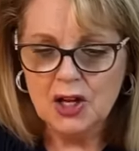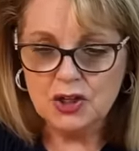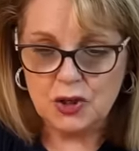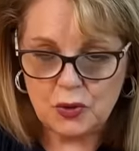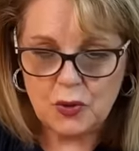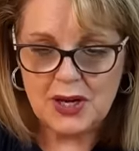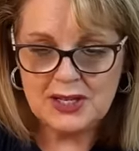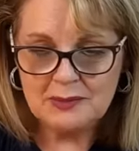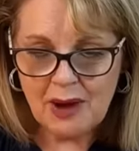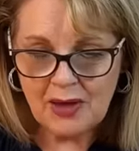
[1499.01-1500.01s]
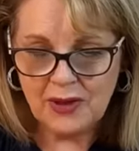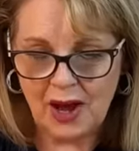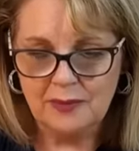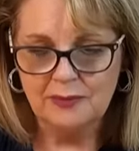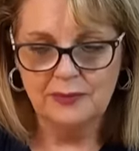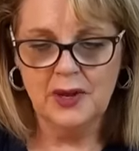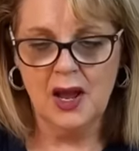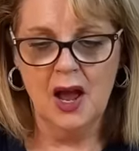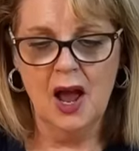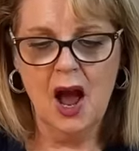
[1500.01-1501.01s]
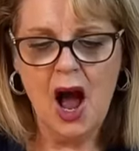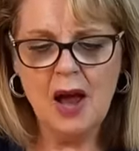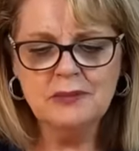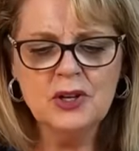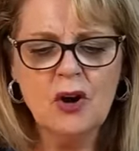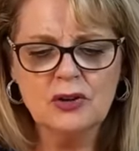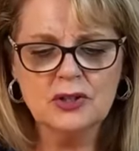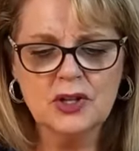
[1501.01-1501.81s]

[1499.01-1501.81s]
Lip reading: to his mother. "I'm not